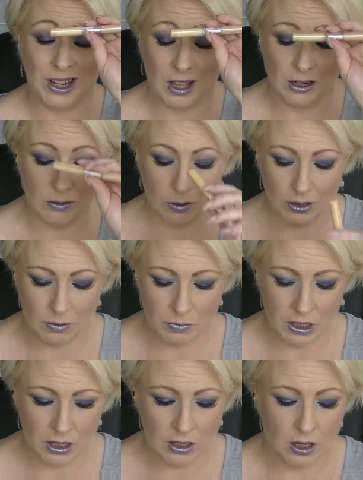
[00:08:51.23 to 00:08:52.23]
colour or
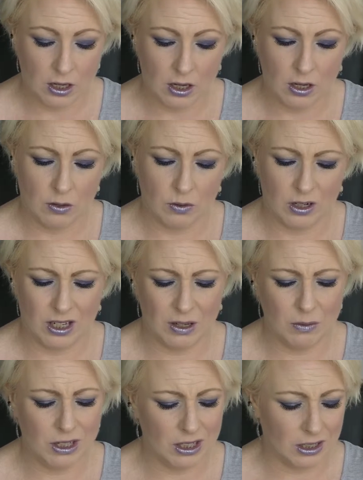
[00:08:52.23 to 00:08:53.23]
something, which
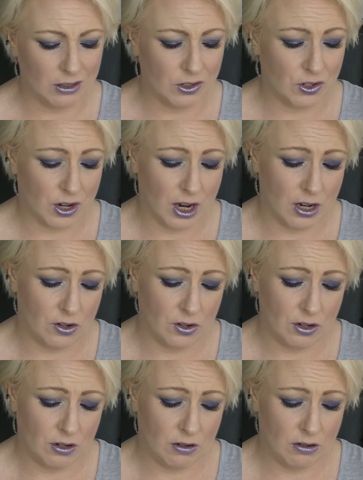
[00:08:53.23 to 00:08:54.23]
seems a little strange.